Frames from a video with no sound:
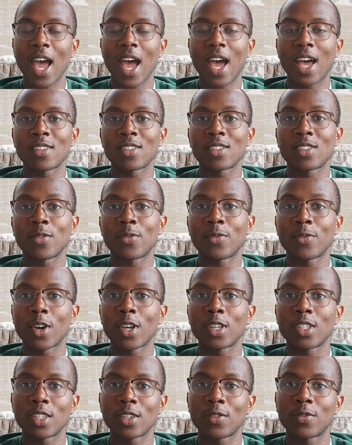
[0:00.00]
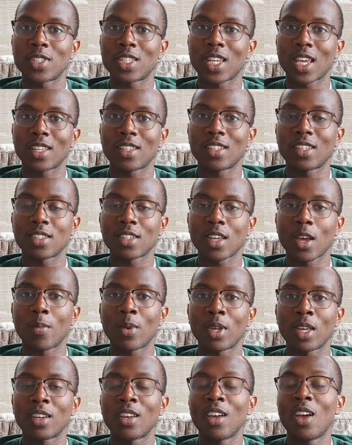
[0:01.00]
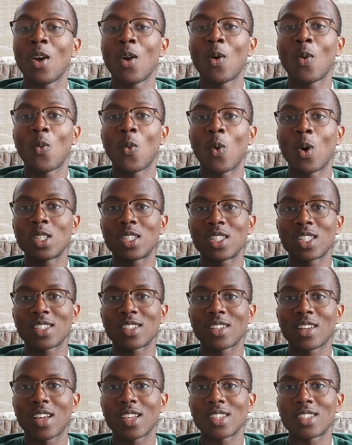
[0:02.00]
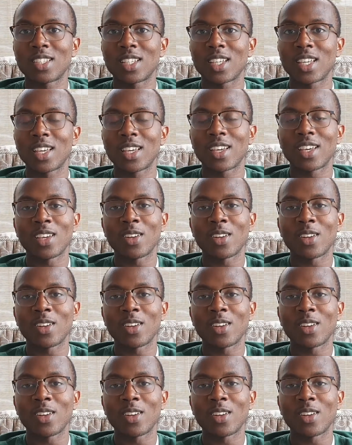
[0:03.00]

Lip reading: as the first year for second years coming was this last year.